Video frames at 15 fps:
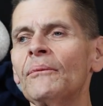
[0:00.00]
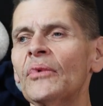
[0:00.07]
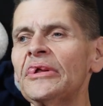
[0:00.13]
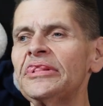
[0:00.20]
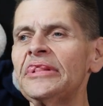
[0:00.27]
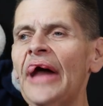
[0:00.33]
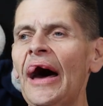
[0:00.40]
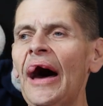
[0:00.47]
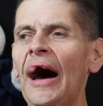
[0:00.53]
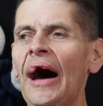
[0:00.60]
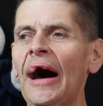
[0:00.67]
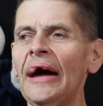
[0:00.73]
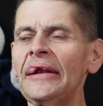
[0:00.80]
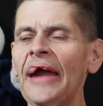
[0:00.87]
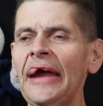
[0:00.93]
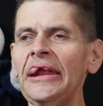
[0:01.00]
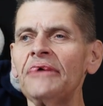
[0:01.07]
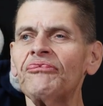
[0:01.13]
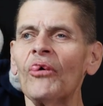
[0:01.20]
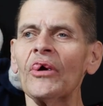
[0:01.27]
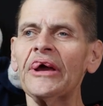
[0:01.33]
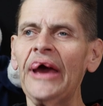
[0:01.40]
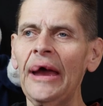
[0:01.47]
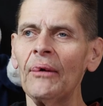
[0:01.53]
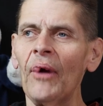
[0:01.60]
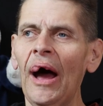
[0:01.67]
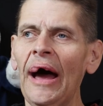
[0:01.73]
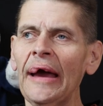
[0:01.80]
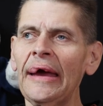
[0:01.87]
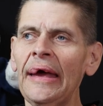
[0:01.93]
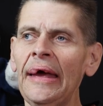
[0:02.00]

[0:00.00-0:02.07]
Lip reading: with 94 KROCK.